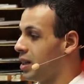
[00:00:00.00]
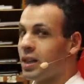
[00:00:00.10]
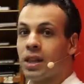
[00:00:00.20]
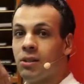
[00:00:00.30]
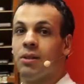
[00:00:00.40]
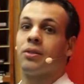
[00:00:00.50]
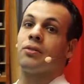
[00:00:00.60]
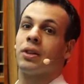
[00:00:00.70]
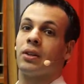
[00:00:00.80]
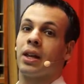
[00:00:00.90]
You have to
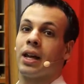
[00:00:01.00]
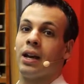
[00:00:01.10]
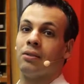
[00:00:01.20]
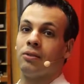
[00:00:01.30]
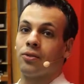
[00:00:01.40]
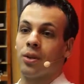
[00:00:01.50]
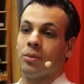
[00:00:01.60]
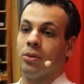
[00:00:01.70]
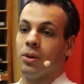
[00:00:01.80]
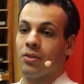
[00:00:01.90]
figure that out
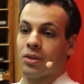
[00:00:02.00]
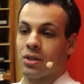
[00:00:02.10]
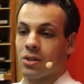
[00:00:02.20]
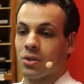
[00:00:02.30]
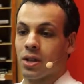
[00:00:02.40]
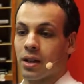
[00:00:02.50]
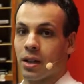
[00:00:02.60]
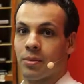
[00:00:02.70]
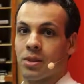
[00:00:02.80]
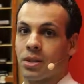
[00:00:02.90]
from whoever it is you're setting
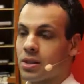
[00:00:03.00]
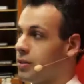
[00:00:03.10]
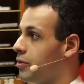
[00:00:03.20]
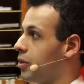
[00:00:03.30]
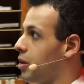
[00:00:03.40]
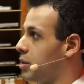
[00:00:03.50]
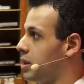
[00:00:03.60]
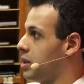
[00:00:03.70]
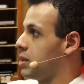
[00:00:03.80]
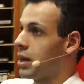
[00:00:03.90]
up the system for. But
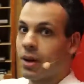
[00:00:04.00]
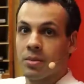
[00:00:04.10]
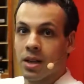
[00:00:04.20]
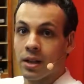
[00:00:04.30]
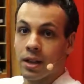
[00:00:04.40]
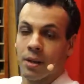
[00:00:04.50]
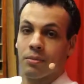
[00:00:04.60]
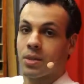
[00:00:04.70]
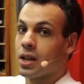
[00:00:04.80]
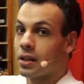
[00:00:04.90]
this is how I'm setting it up.
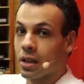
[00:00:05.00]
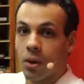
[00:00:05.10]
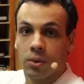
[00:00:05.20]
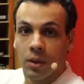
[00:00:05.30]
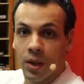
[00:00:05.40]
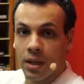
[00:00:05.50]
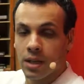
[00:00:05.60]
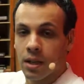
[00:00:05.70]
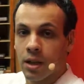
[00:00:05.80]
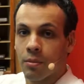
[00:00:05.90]
It's not the only way to
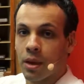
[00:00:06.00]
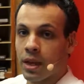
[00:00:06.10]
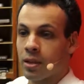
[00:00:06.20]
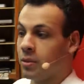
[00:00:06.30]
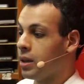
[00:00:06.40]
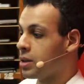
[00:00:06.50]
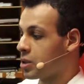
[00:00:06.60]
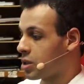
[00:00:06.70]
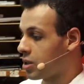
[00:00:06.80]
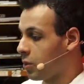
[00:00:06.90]
set it up by any means.
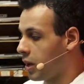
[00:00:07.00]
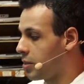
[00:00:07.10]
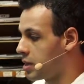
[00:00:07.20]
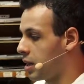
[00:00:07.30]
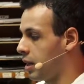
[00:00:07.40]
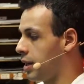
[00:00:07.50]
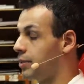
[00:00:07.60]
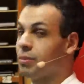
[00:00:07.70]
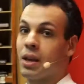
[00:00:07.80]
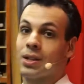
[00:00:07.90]
It's just the way I'm setting it
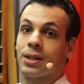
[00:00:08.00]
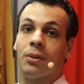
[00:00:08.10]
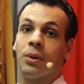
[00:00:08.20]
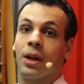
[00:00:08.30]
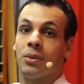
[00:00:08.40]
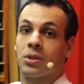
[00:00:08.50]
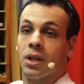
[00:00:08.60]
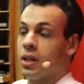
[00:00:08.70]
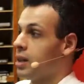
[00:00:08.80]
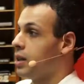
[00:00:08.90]
up based on what I was
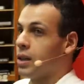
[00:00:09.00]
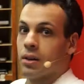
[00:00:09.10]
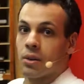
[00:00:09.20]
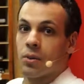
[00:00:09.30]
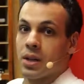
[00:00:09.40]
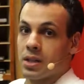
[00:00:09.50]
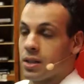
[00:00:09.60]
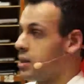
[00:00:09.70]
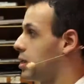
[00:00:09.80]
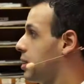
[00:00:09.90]

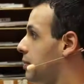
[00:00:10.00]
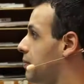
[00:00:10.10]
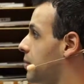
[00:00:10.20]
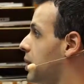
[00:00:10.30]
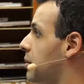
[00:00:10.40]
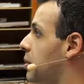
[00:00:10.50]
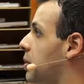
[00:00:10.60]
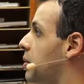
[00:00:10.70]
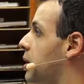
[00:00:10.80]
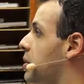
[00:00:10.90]
requested to,
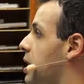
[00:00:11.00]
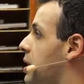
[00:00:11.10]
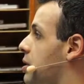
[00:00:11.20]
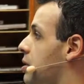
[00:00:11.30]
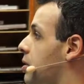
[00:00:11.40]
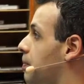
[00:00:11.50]
what I was asked to do.